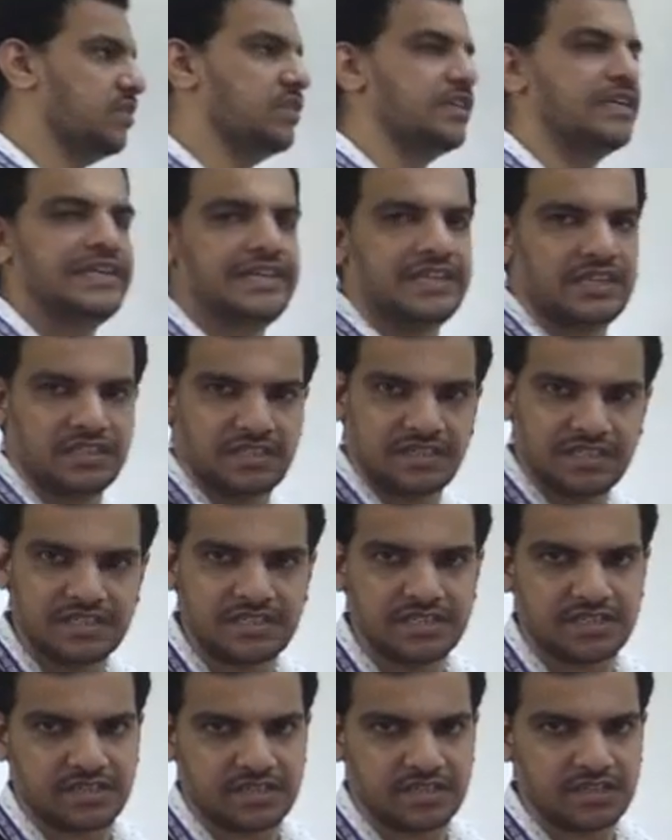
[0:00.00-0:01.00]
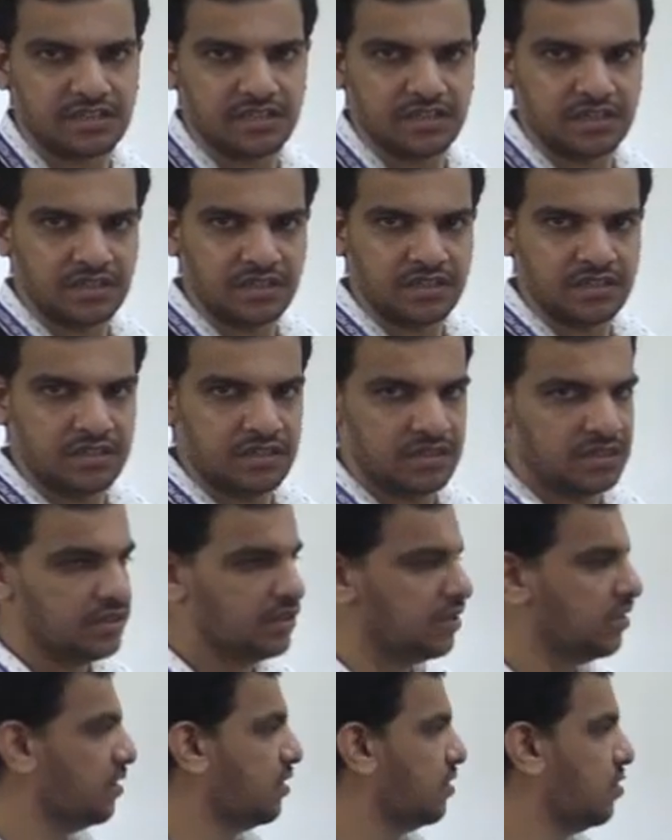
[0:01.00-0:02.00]
theta 360 degree,
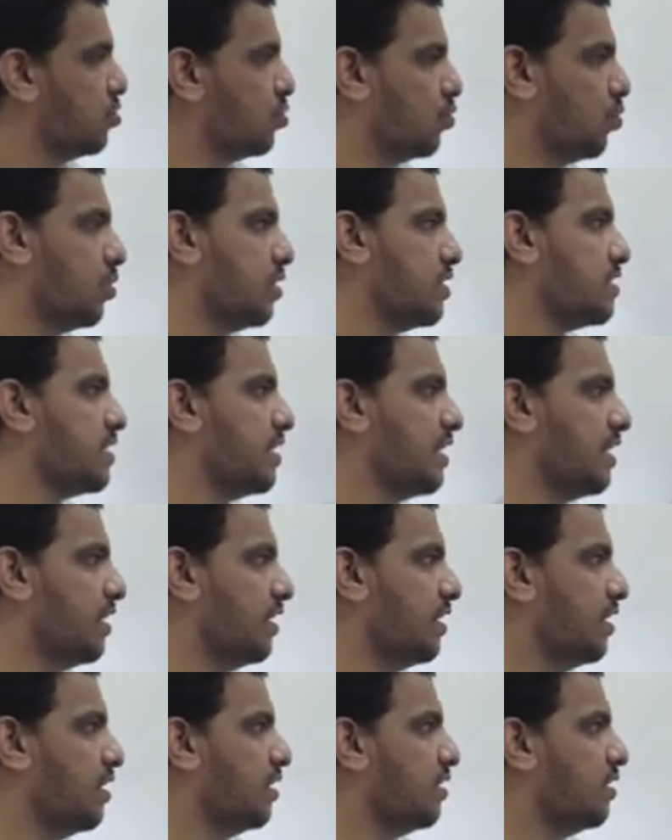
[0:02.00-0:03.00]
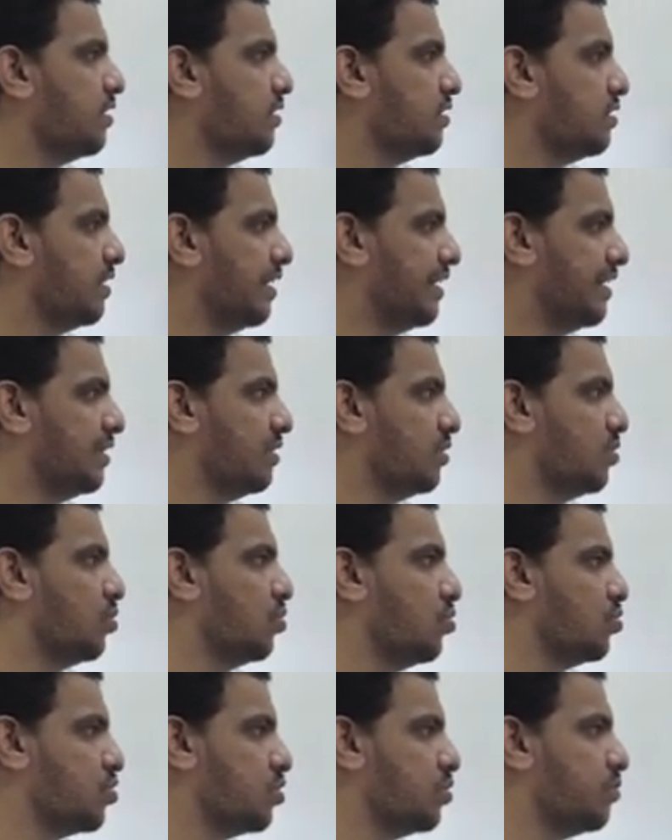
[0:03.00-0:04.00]
so what is area
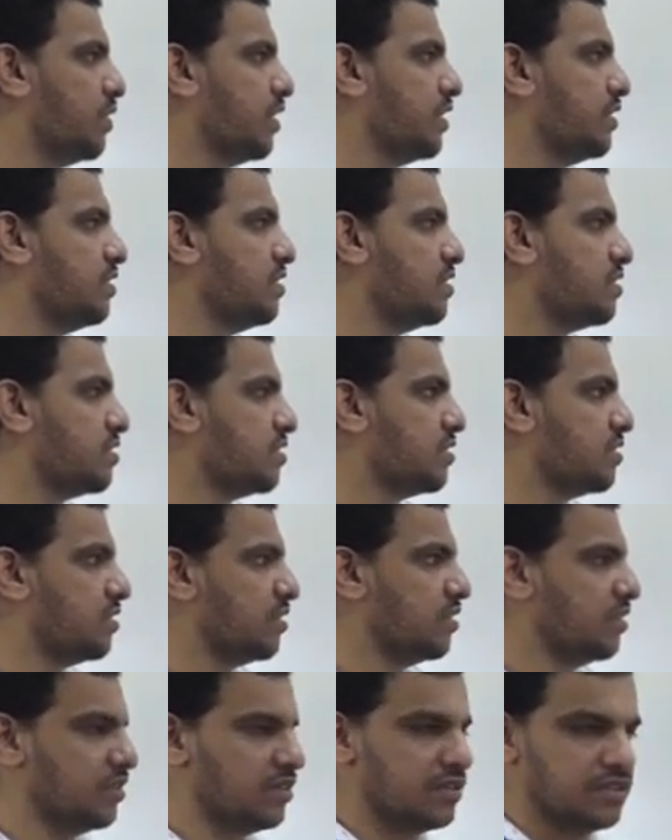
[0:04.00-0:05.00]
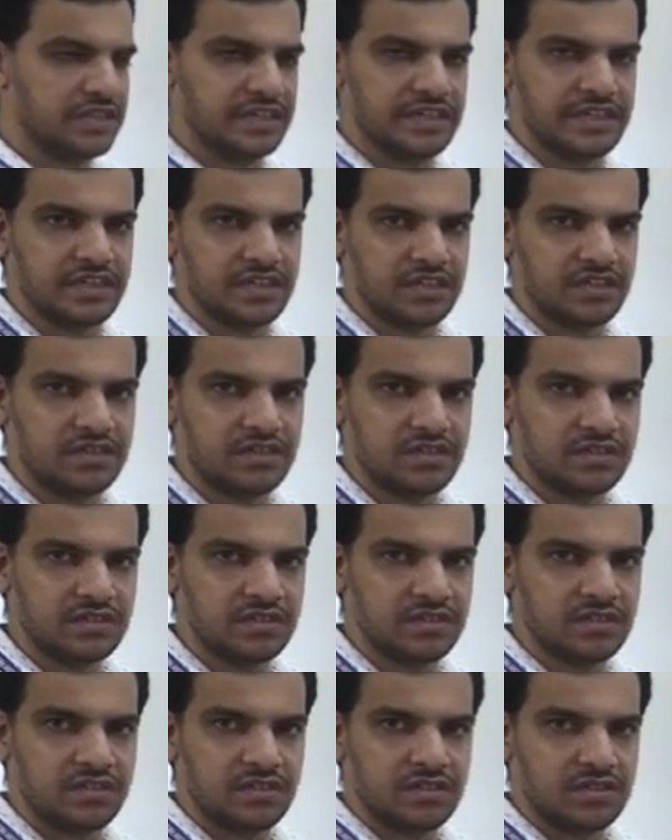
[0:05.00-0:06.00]
enclosed by this theta?
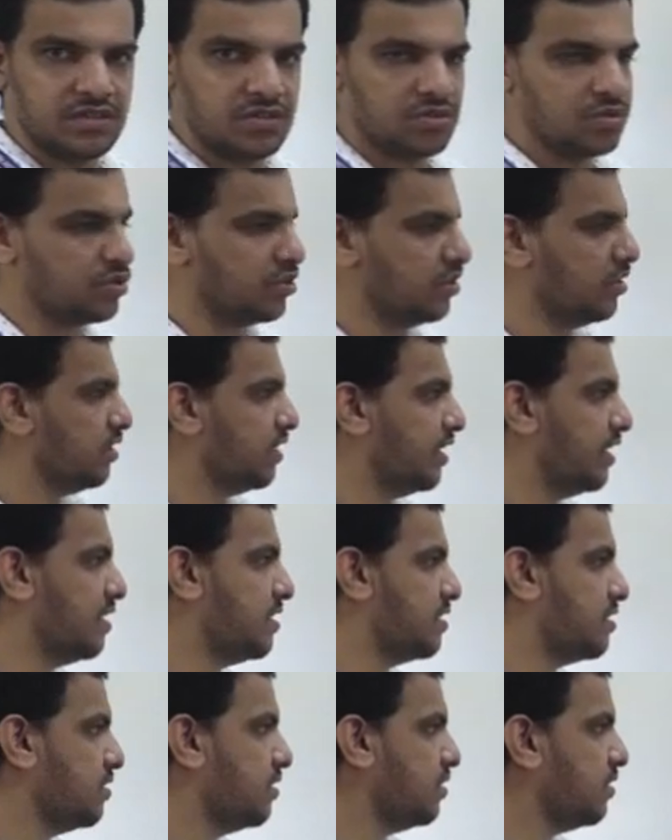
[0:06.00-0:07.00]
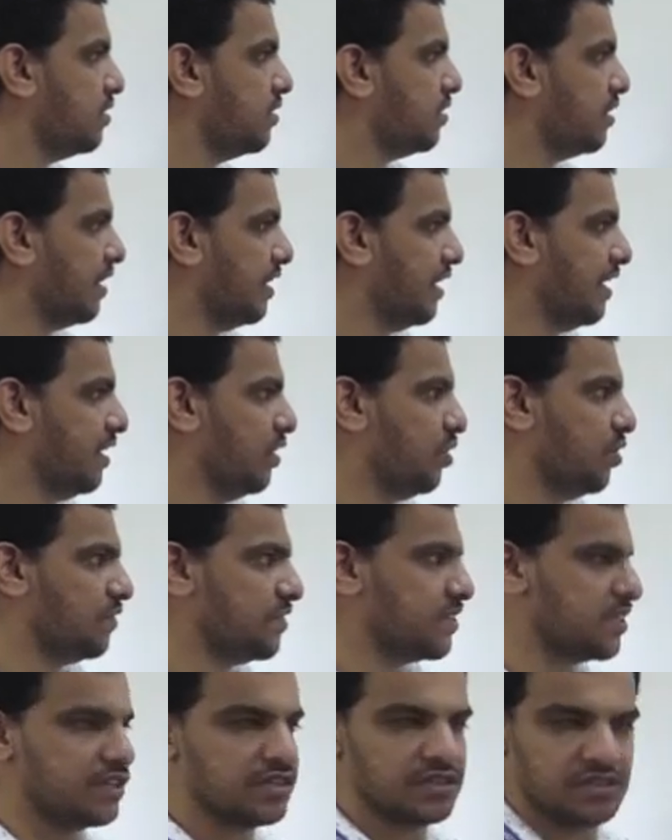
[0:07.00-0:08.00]
Okay, that is a area of
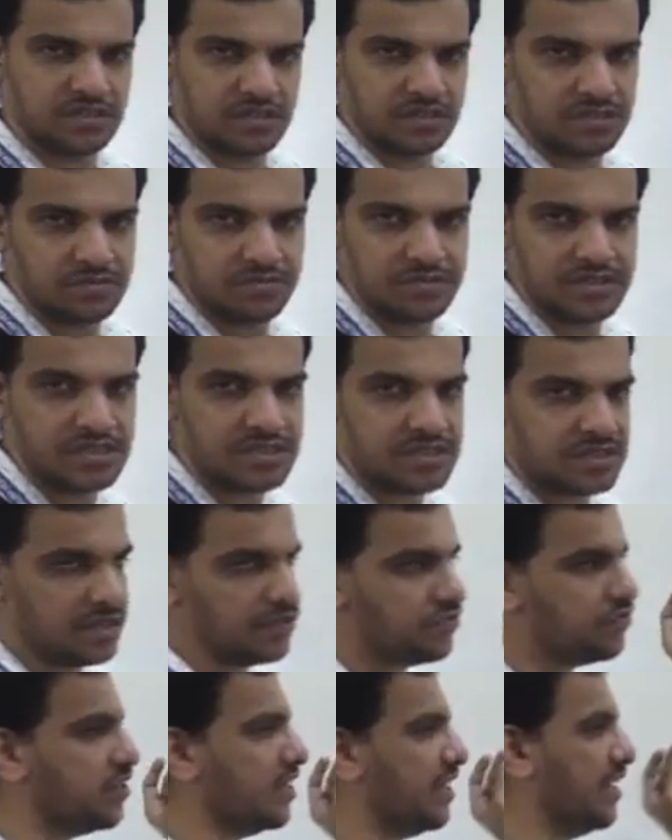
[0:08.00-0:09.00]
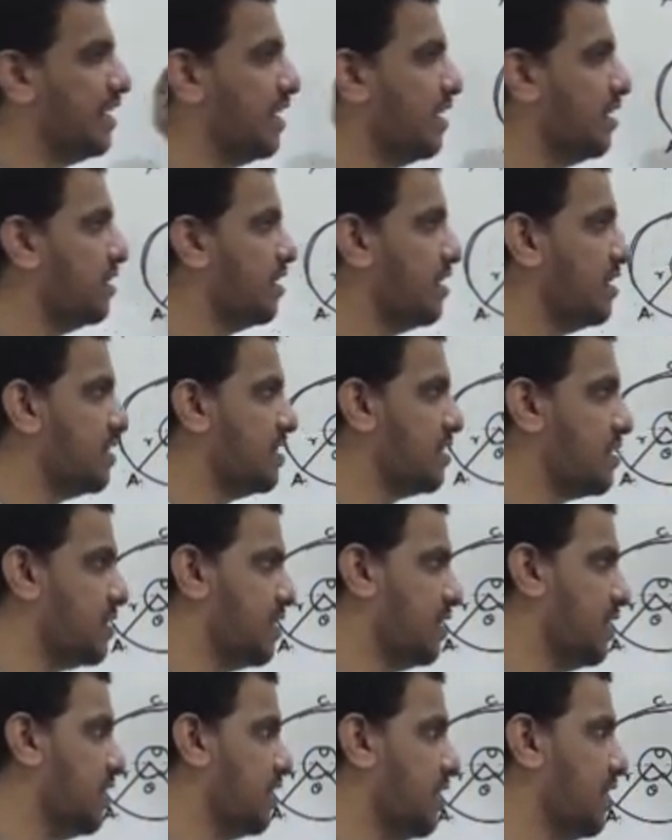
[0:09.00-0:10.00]
circle. Means if theta
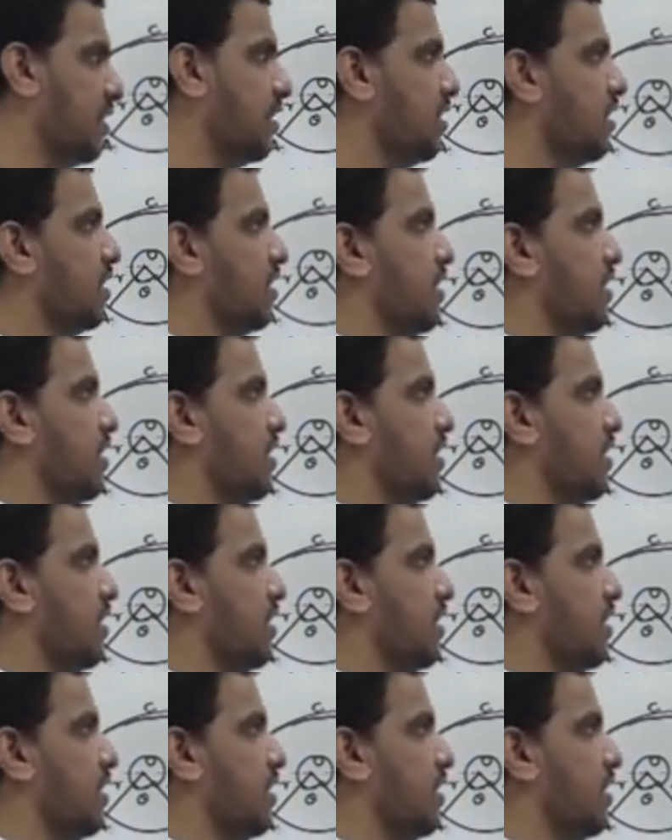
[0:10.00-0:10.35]
360 degree,